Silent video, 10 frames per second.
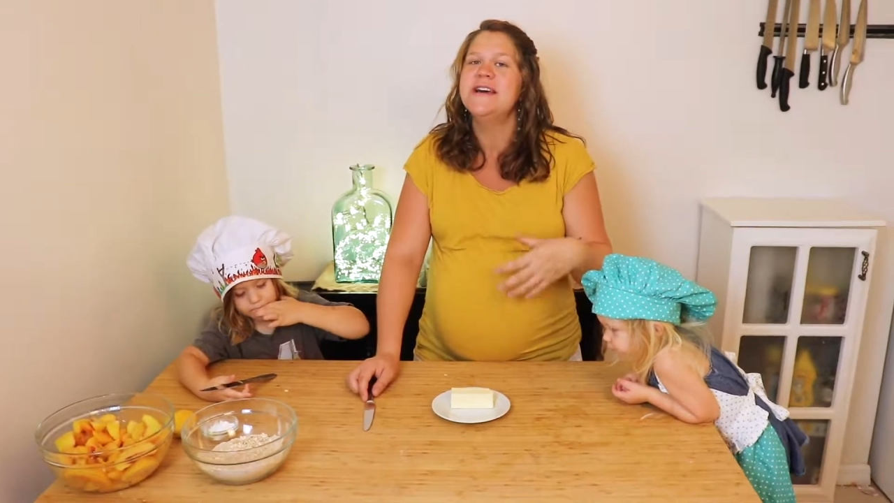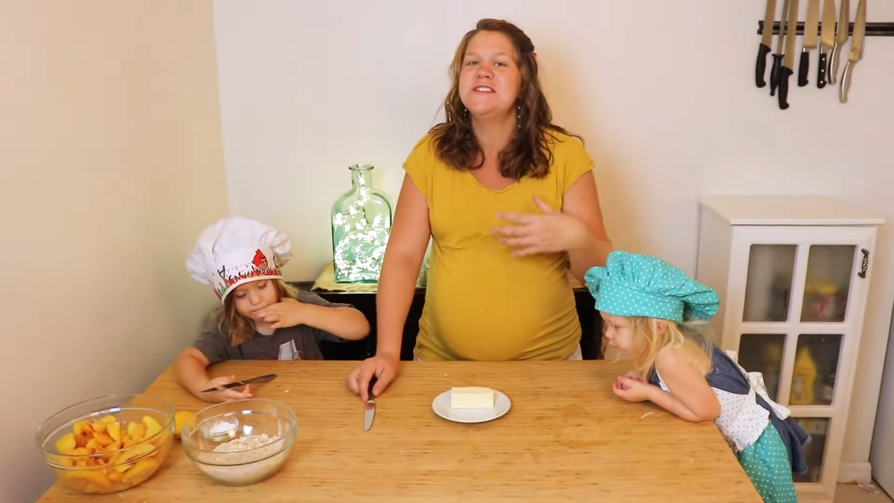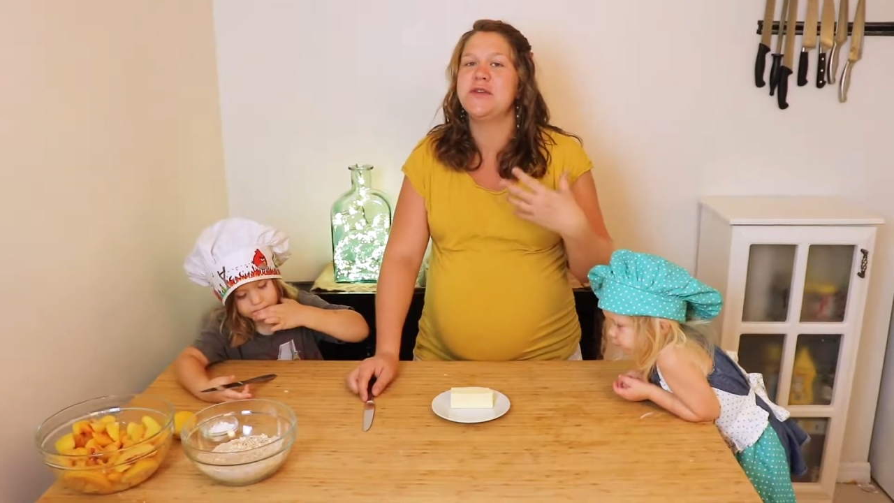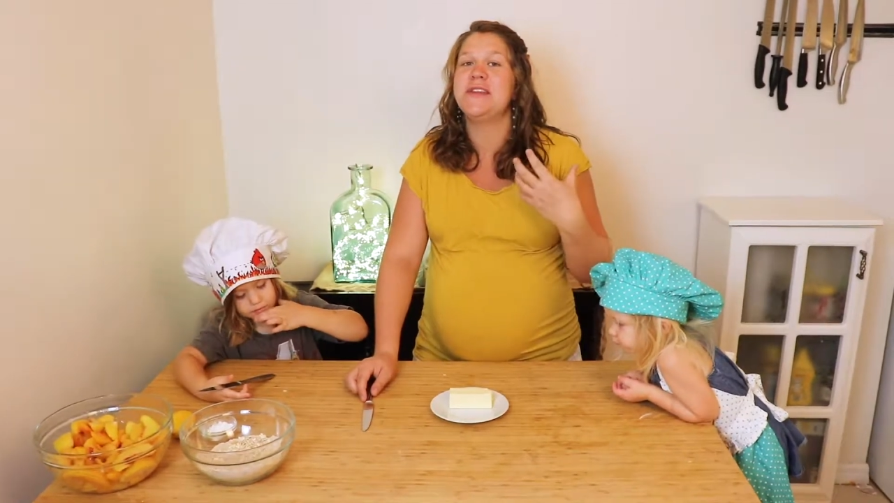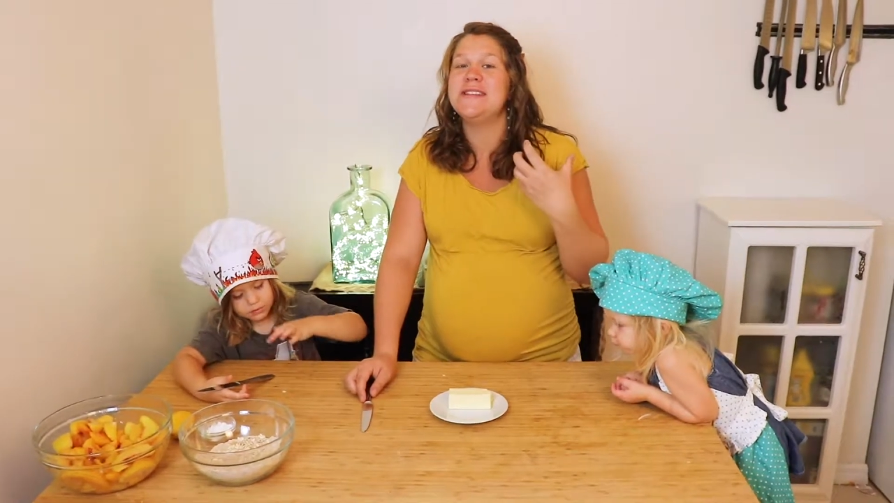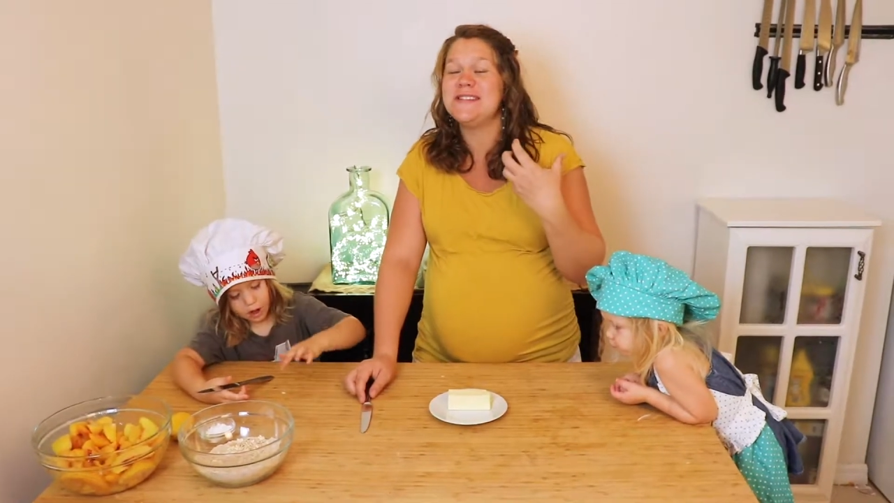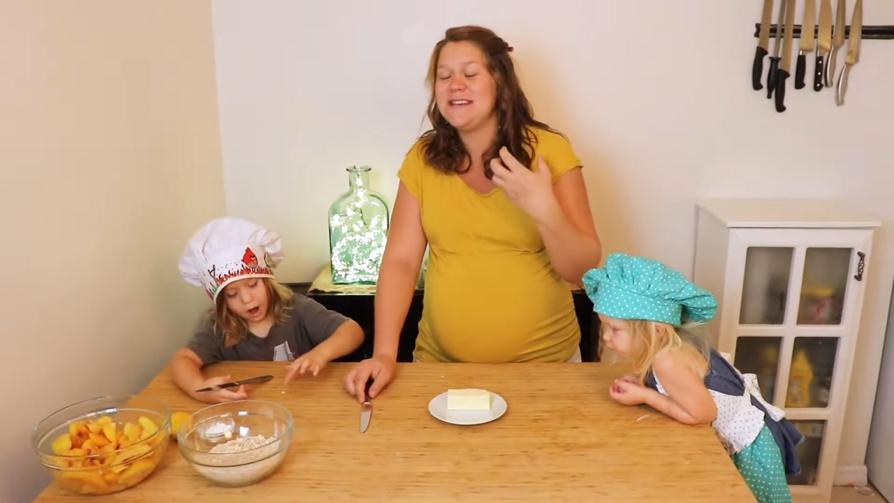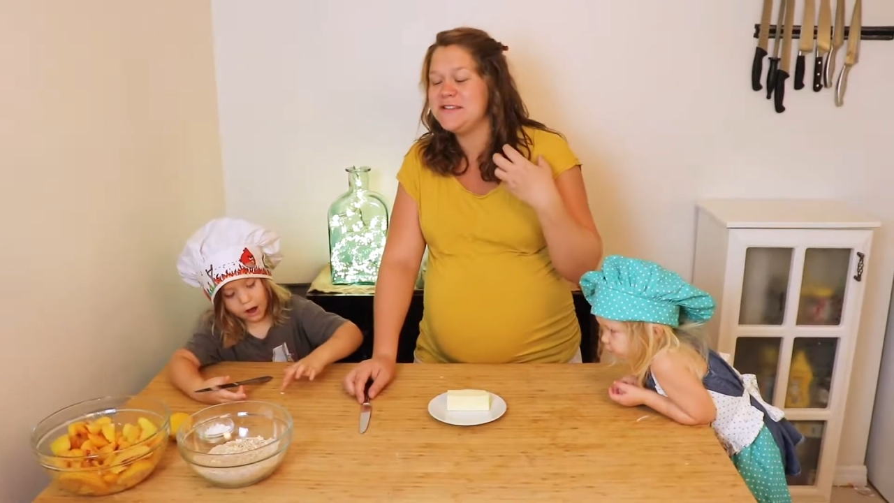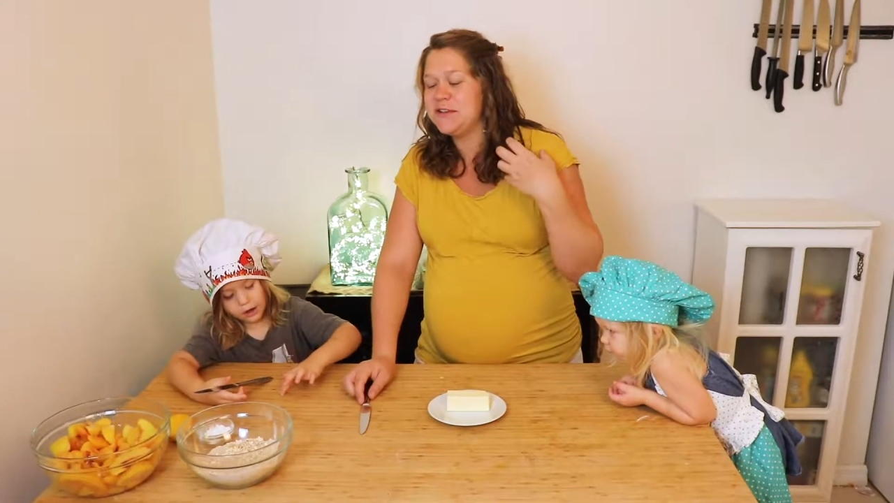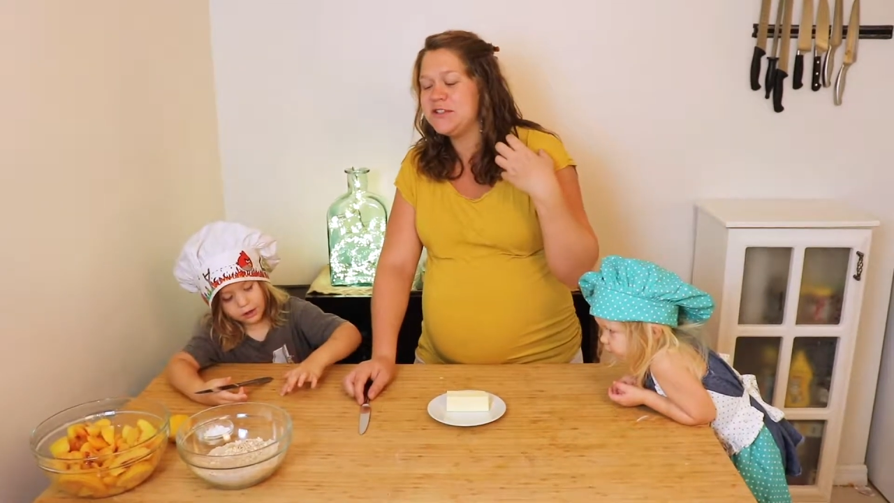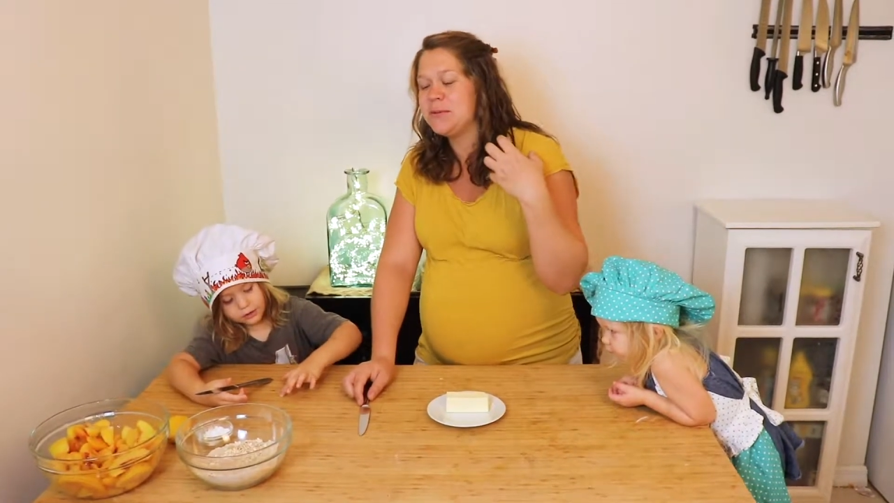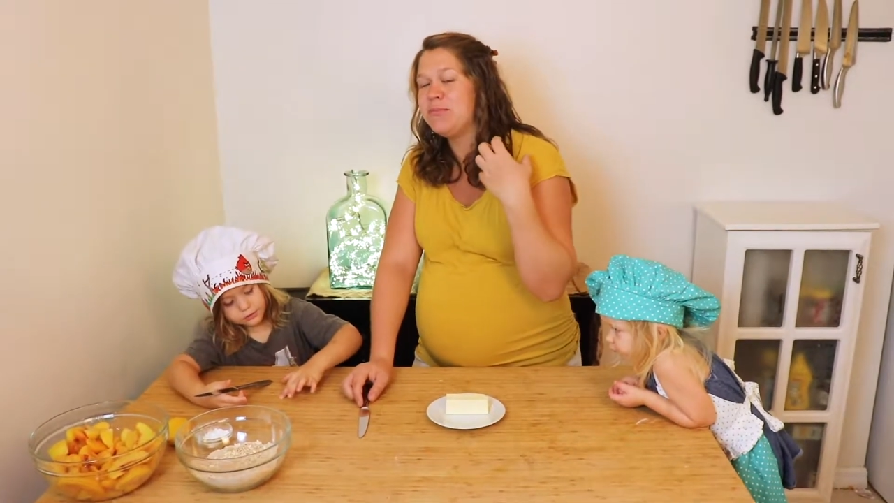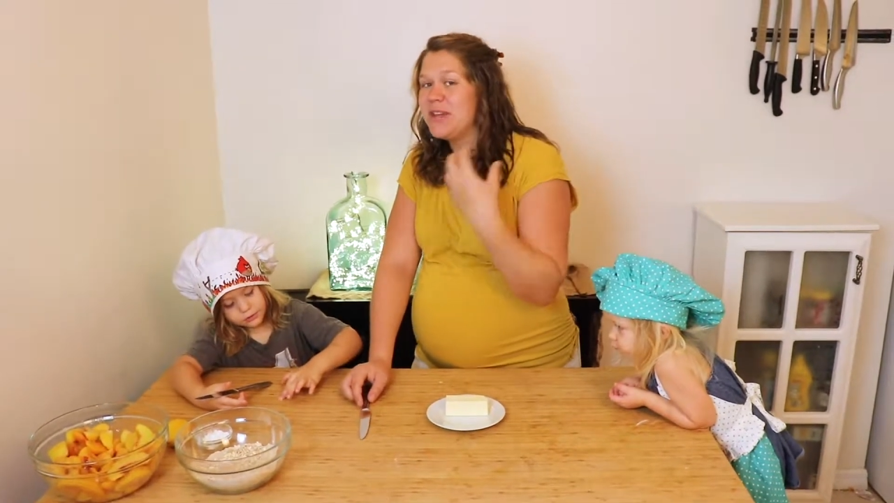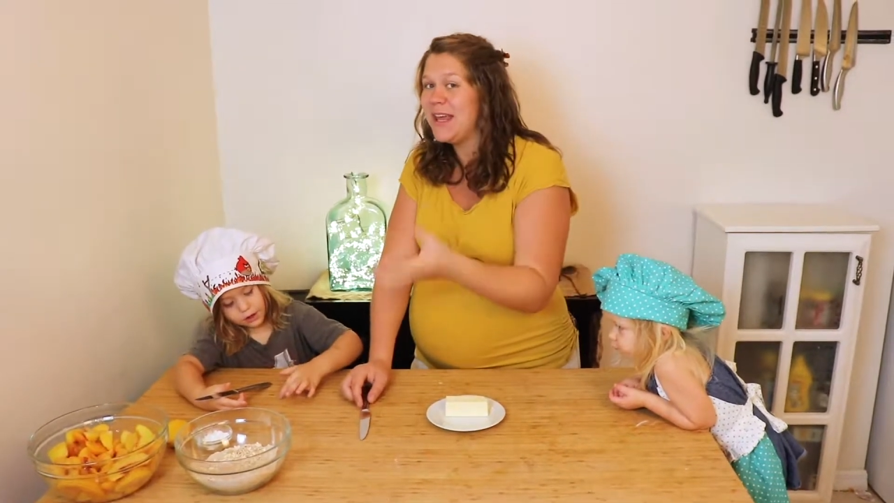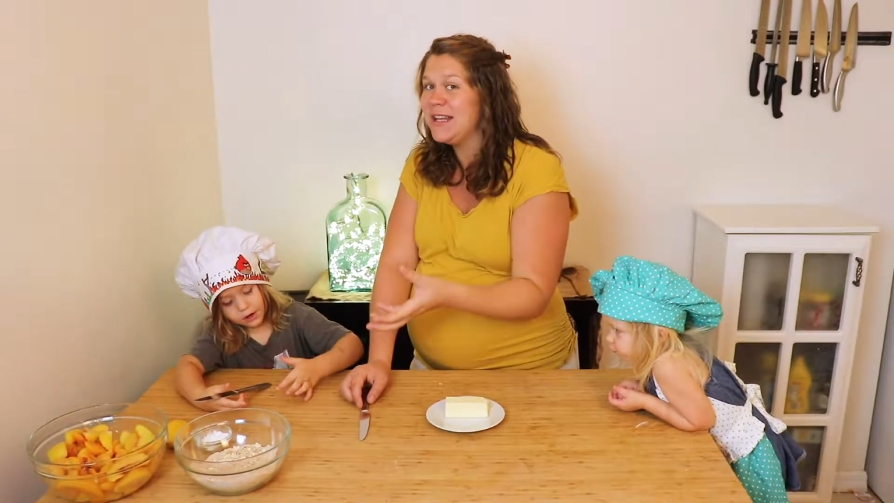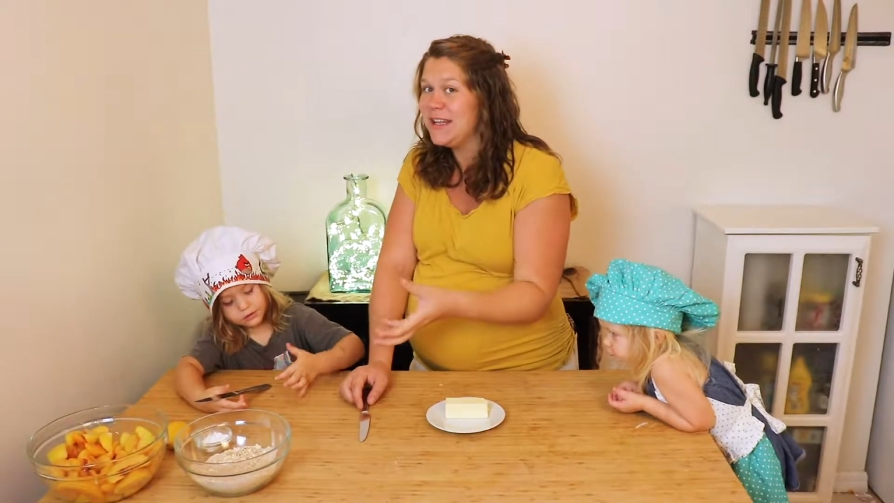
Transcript: so that it's easier to blend